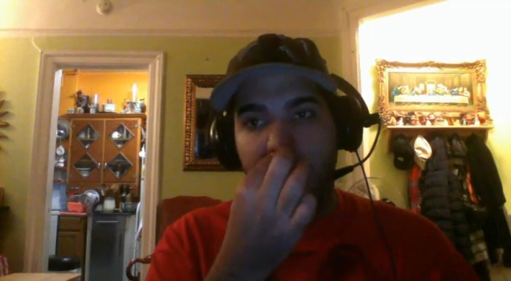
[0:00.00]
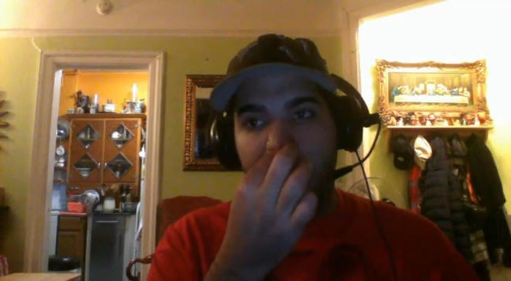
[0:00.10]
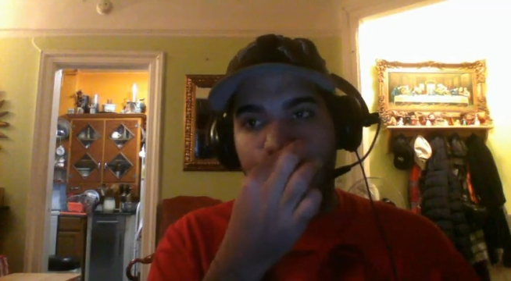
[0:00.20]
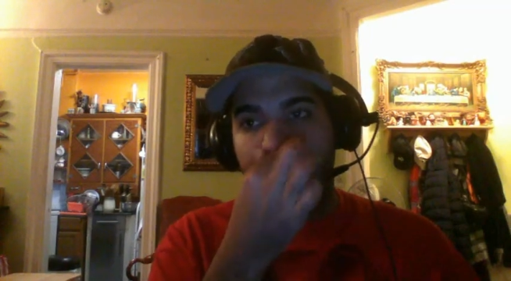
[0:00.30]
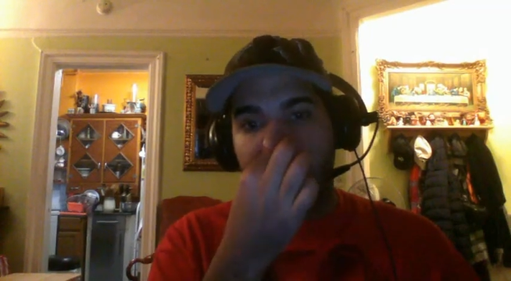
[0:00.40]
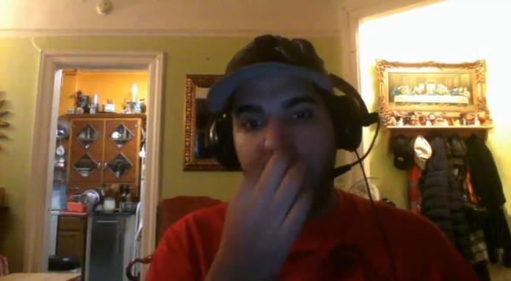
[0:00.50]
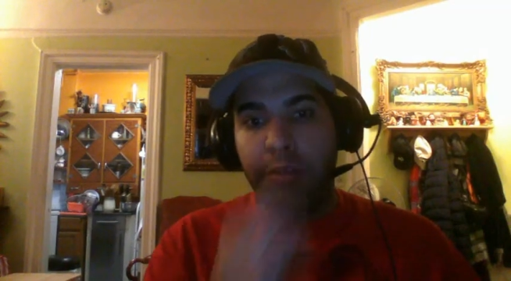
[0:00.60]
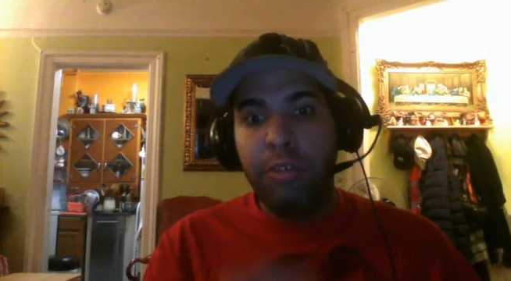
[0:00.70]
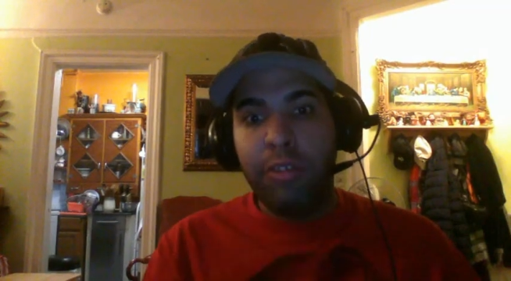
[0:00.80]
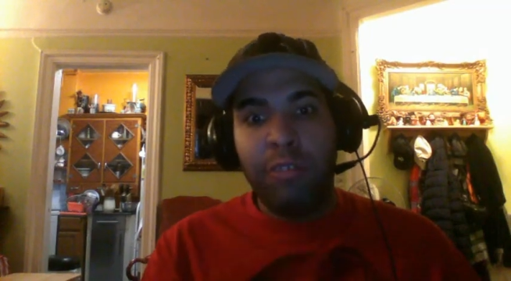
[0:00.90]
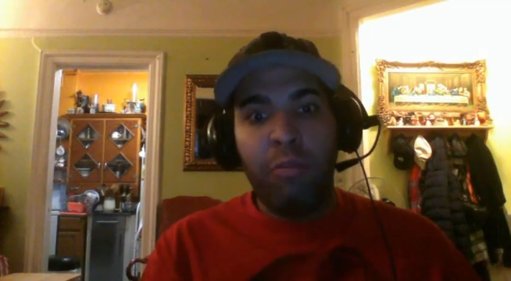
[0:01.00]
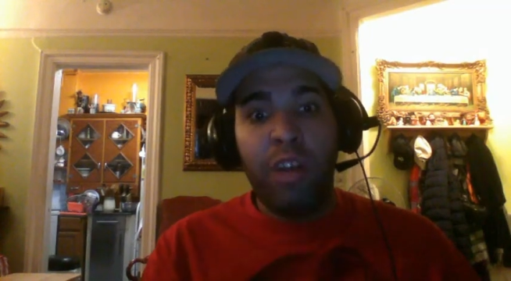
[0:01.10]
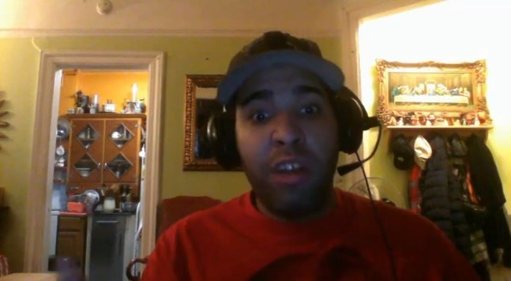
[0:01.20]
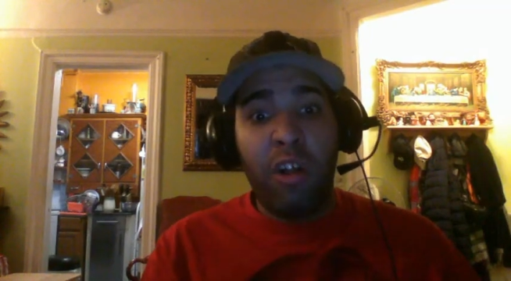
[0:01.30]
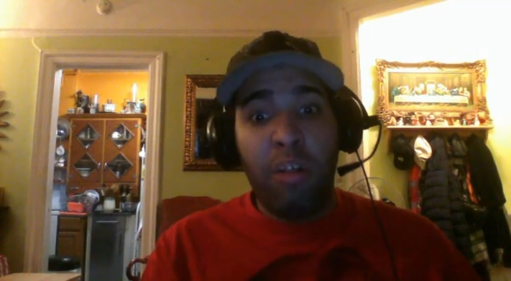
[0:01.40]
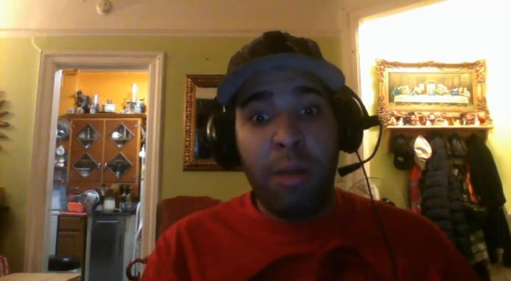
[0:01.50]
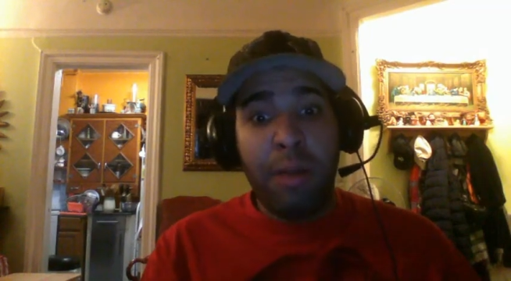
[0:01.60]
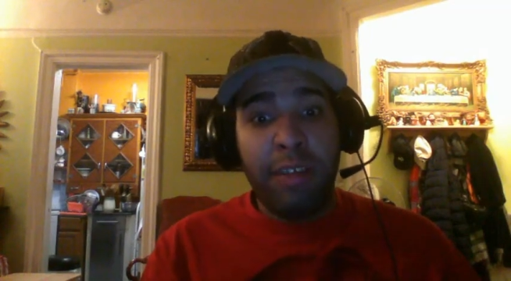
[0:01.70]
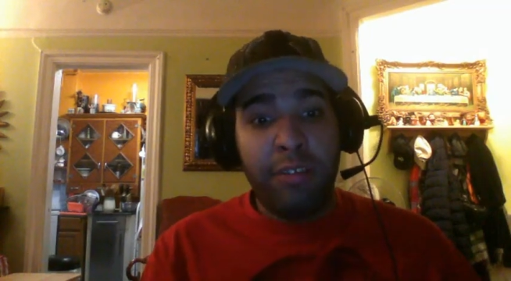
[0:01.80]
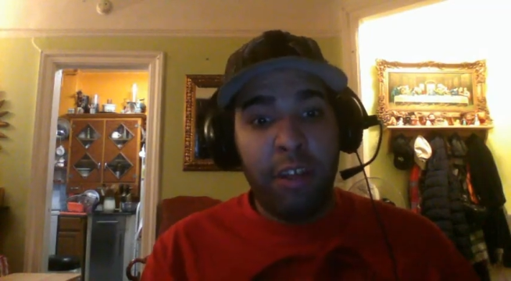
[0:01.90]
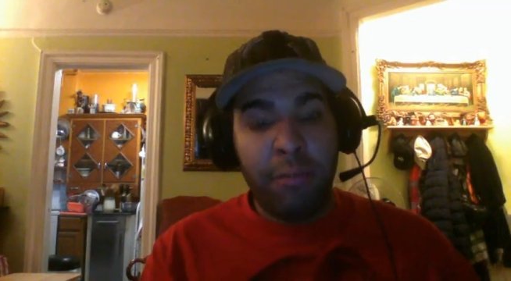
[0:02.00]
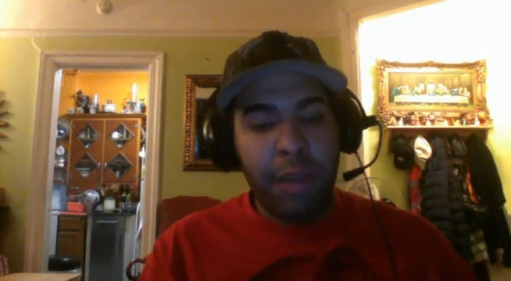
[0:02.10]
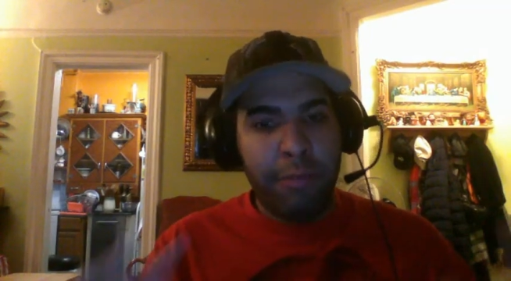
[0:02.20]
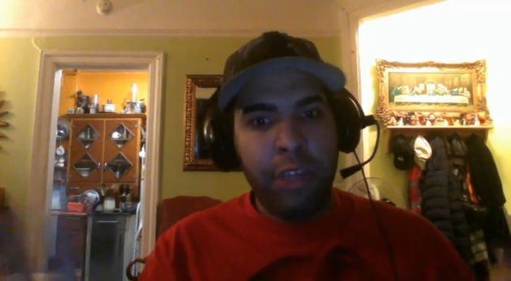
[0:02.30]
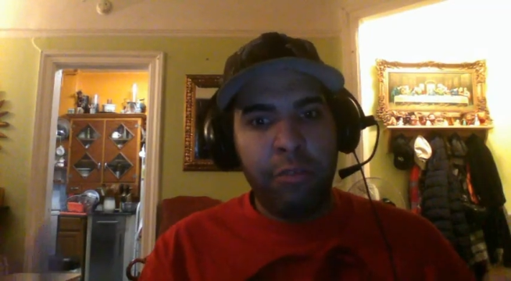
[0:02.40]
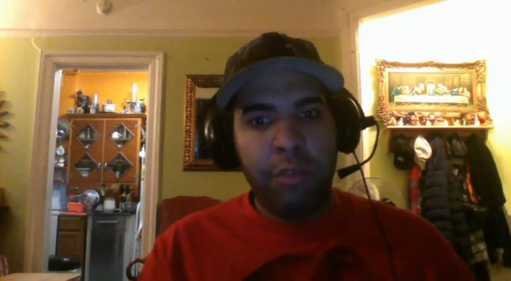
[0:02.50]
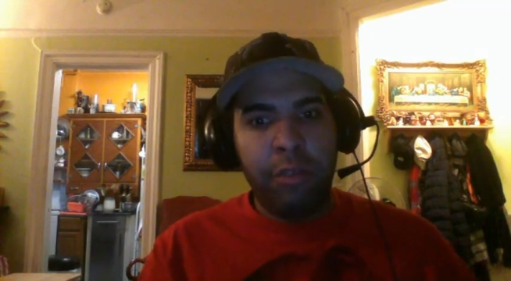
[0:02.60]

I'm going to do this one all by myself, my review.